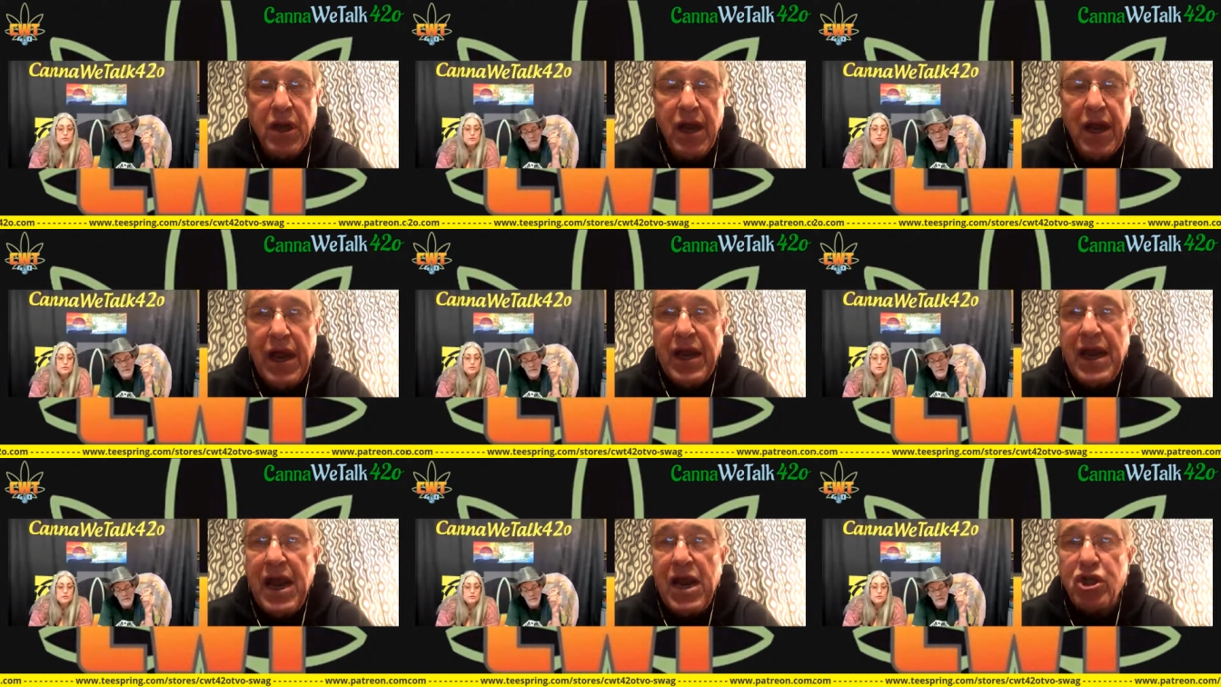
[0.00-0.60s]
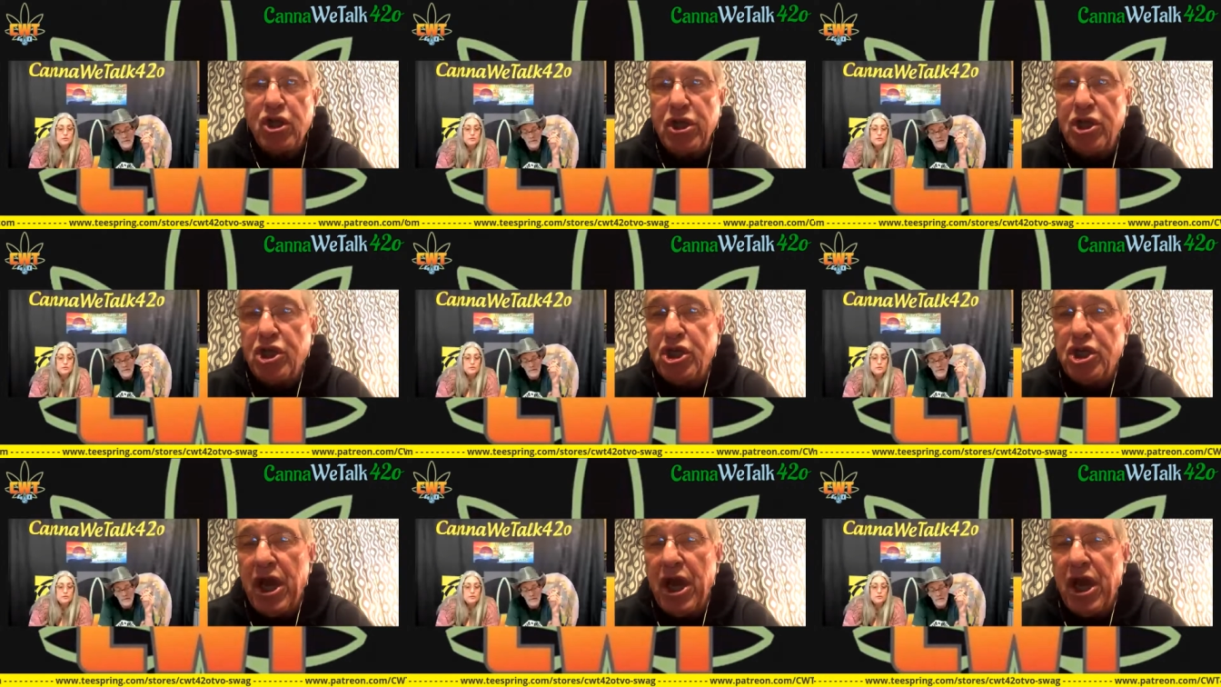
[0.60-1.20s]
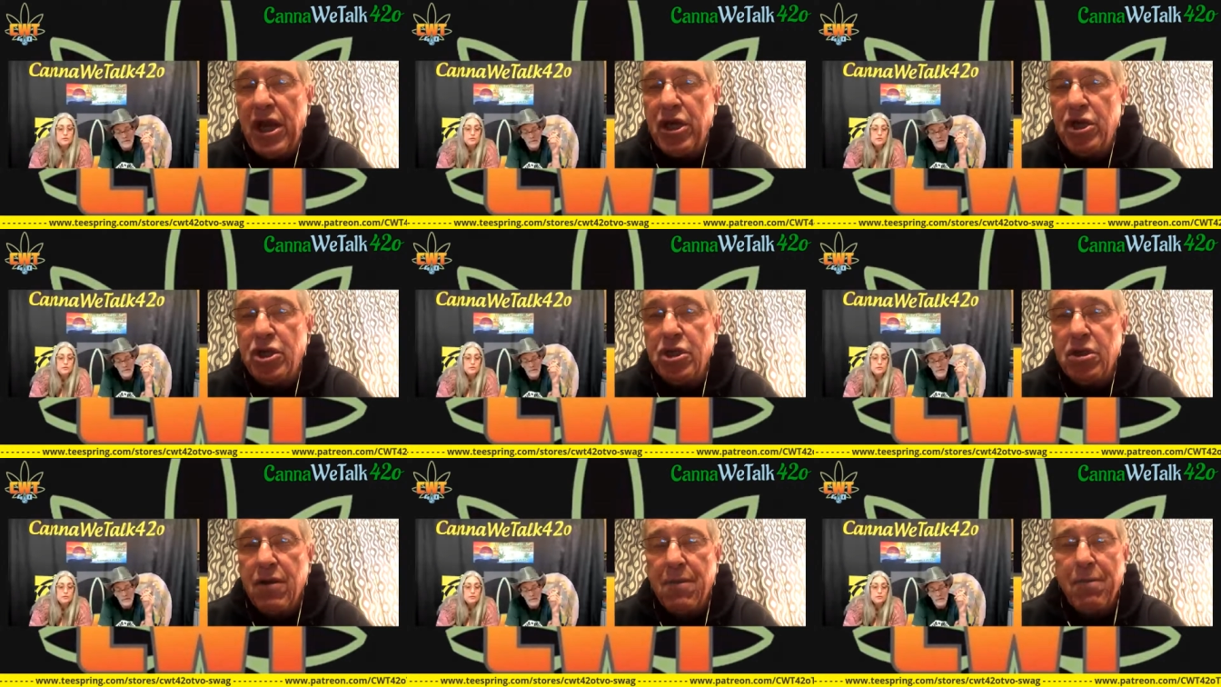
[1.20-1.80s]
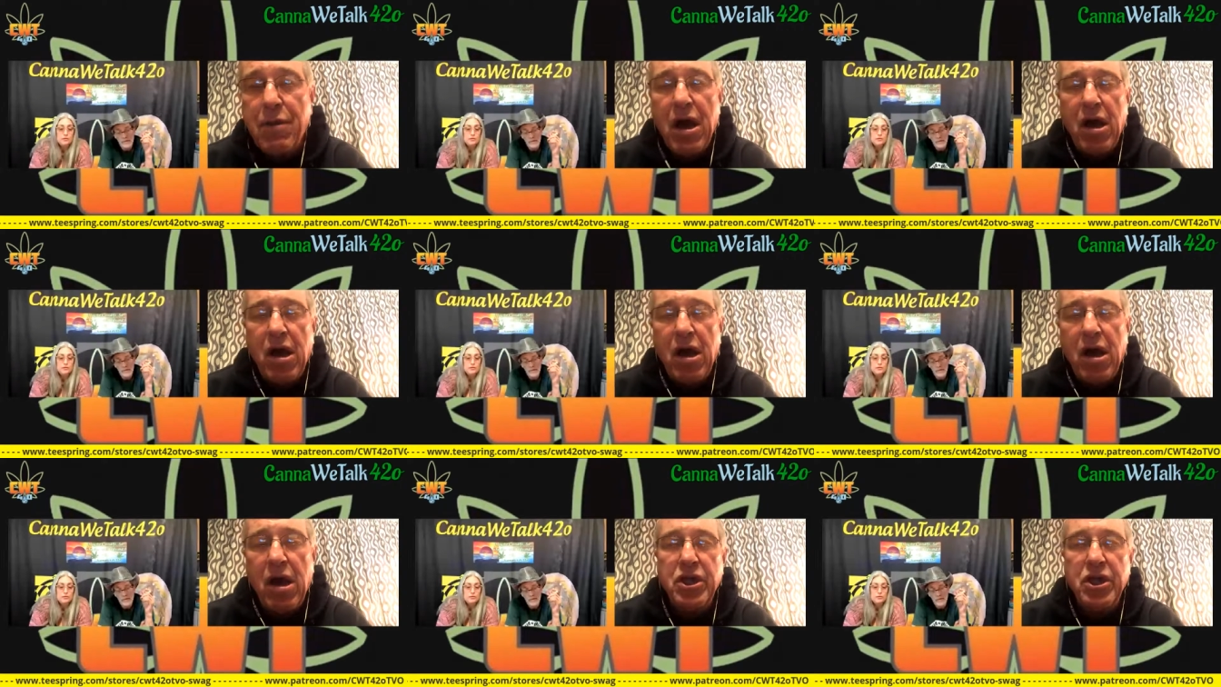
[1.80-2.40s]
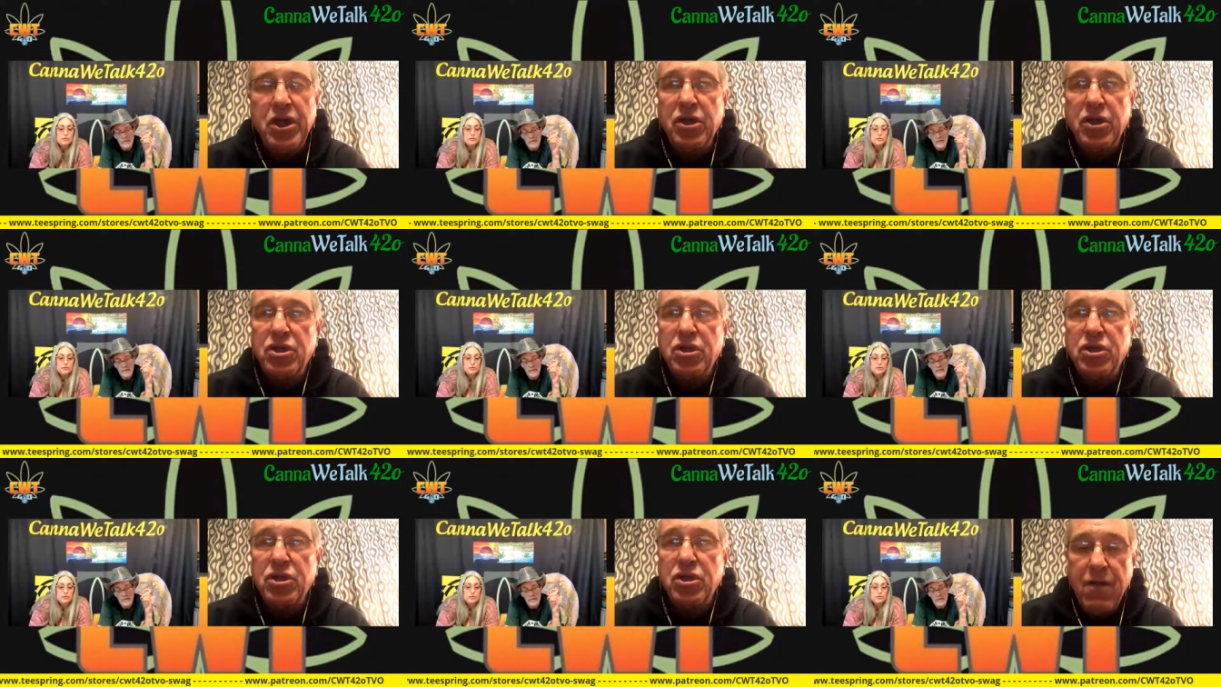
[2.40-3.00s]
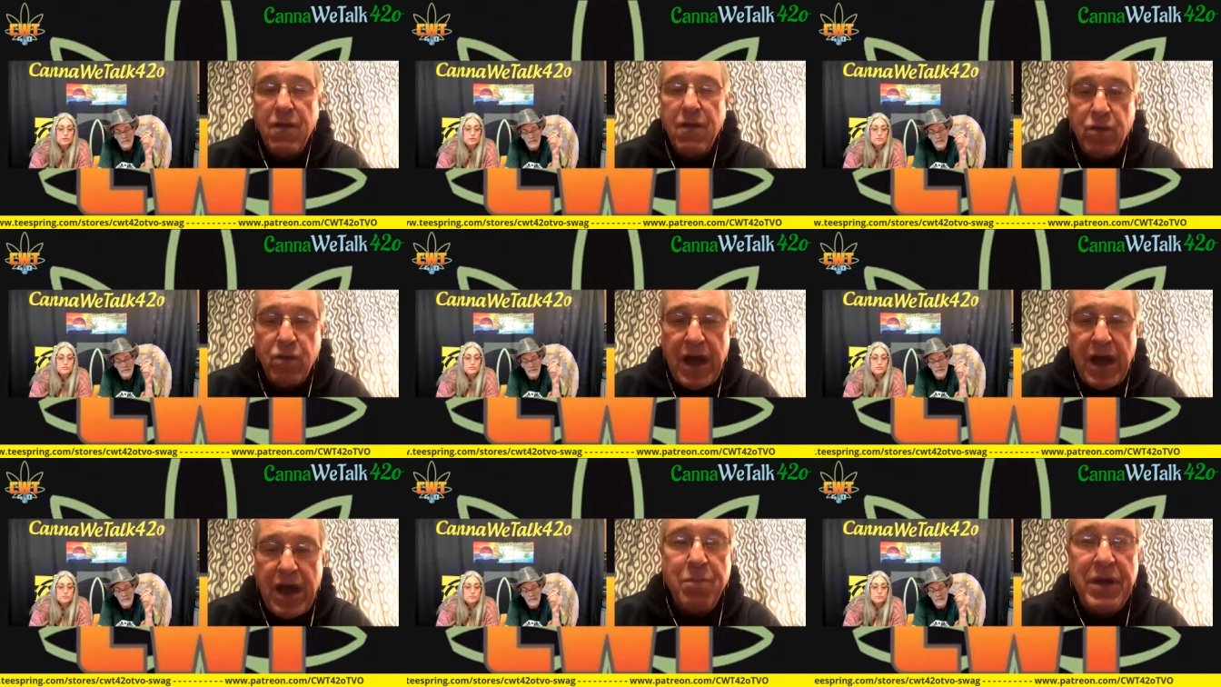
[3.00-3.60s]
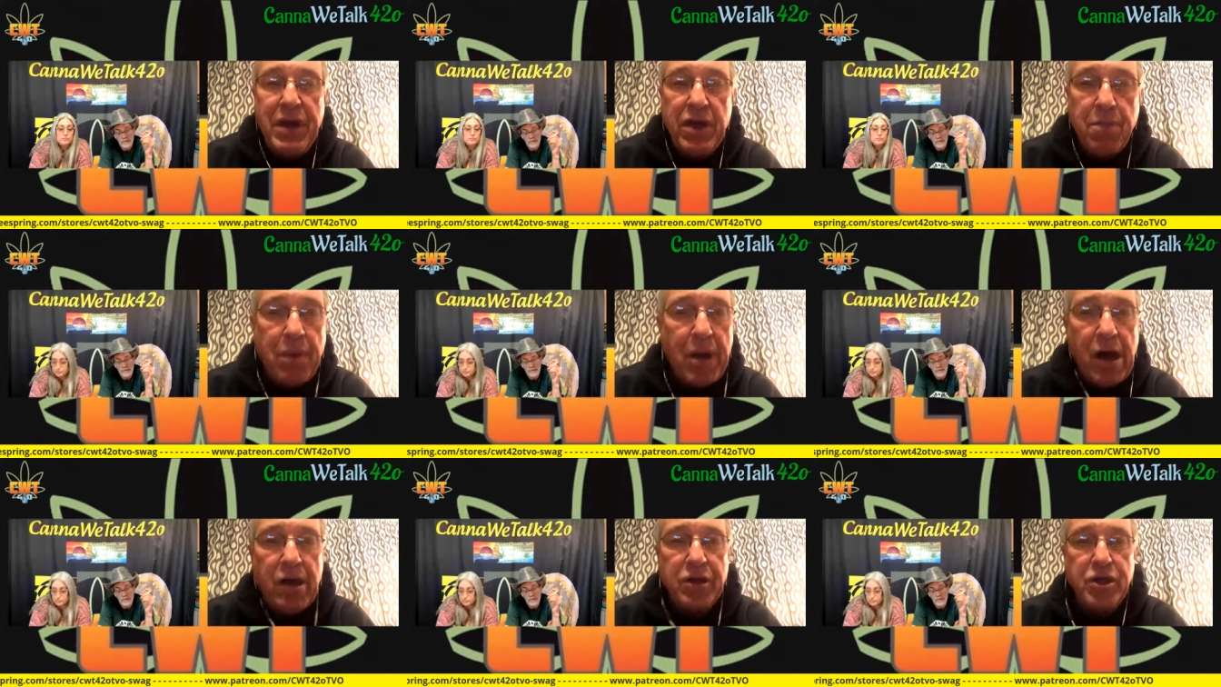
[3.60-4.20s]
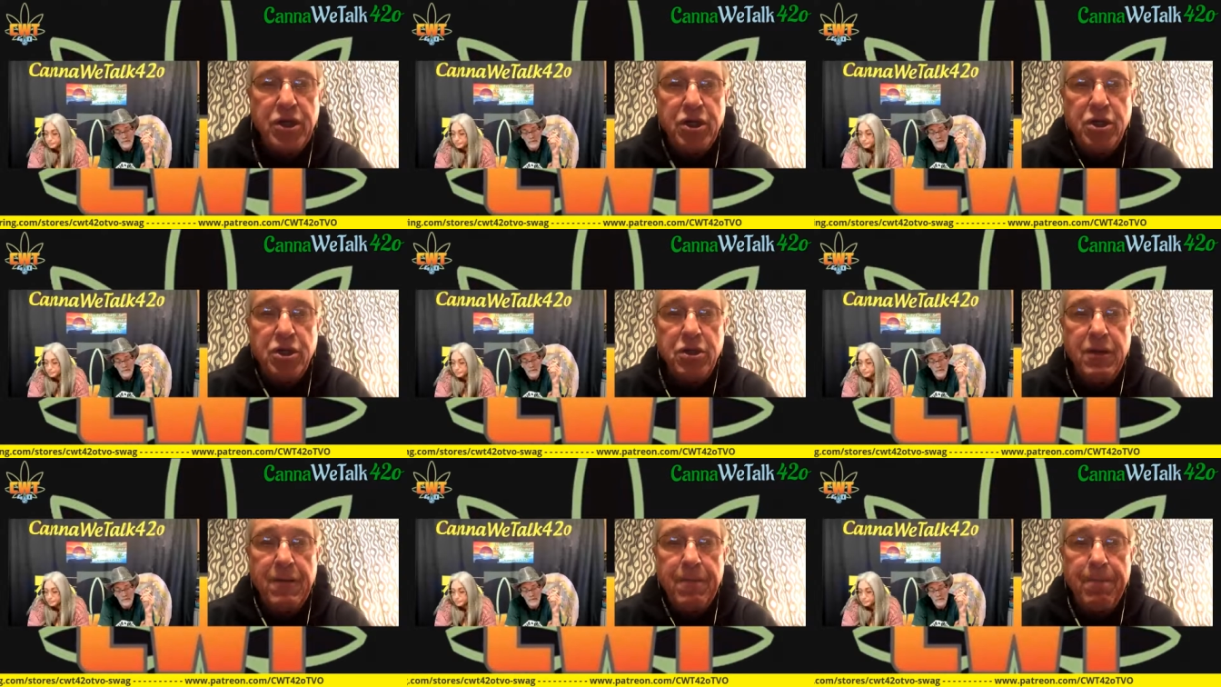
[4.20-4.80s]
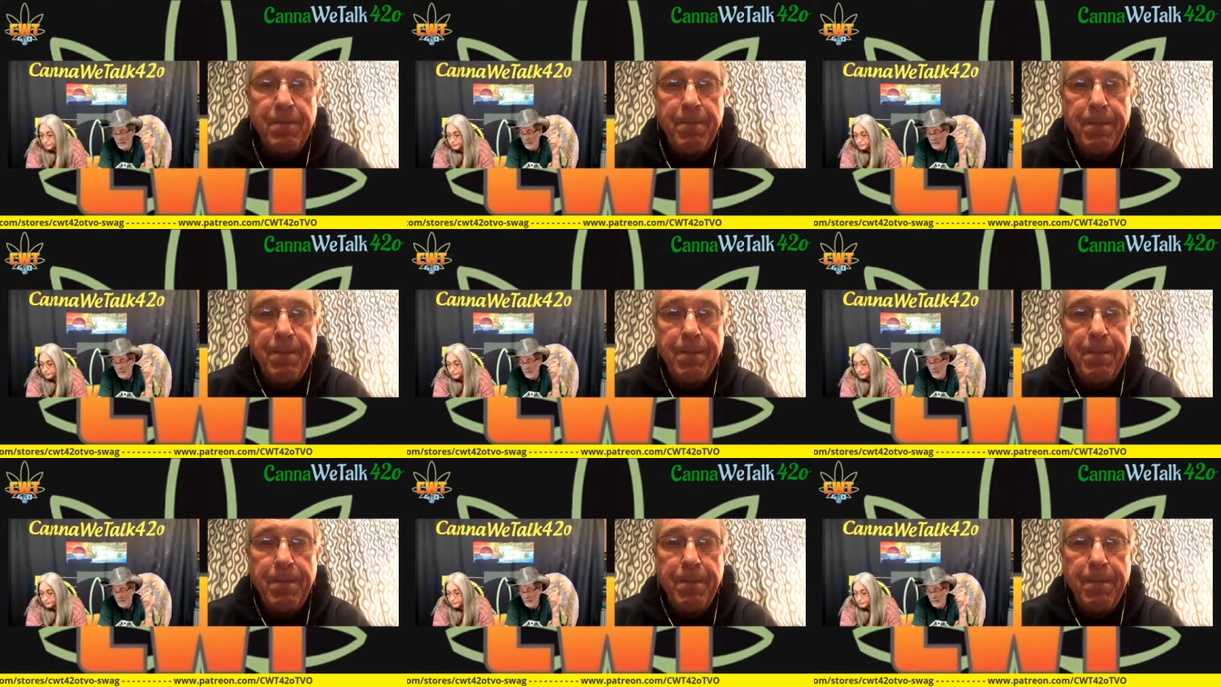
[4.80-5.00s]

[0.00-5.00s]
and actually change politics without being a politician.